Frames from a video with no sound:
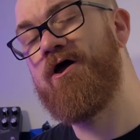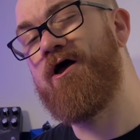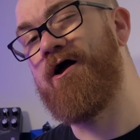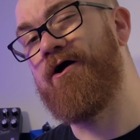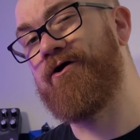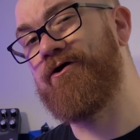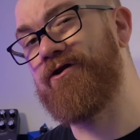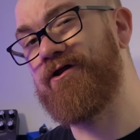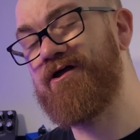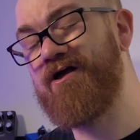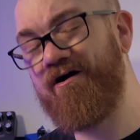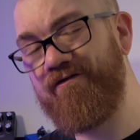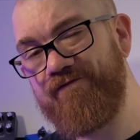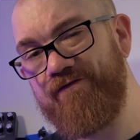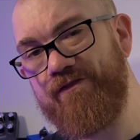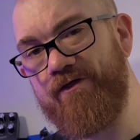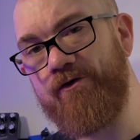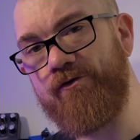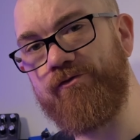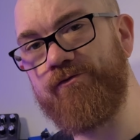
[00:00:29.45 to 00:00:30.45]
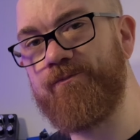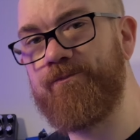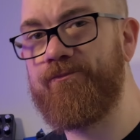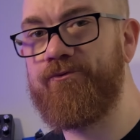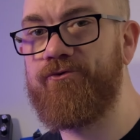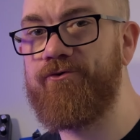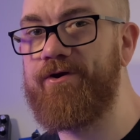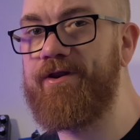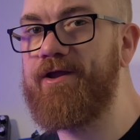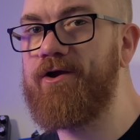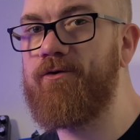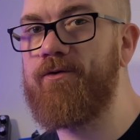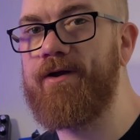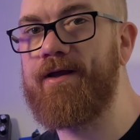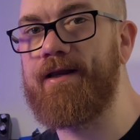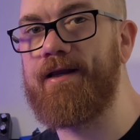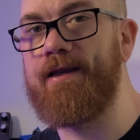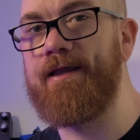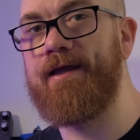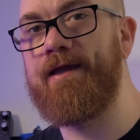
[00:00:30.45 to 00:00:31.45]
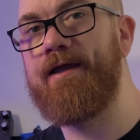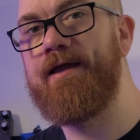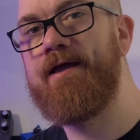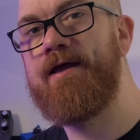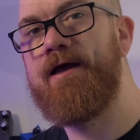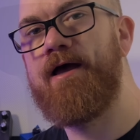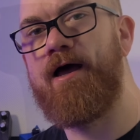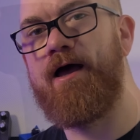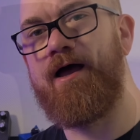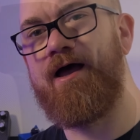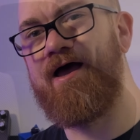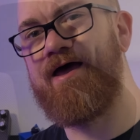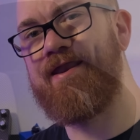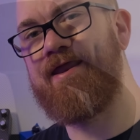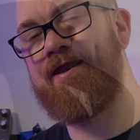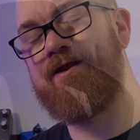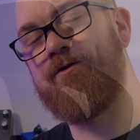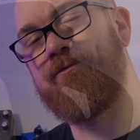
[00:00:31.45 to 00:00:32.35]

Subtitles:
I'm going to cover those pretty quickly, and then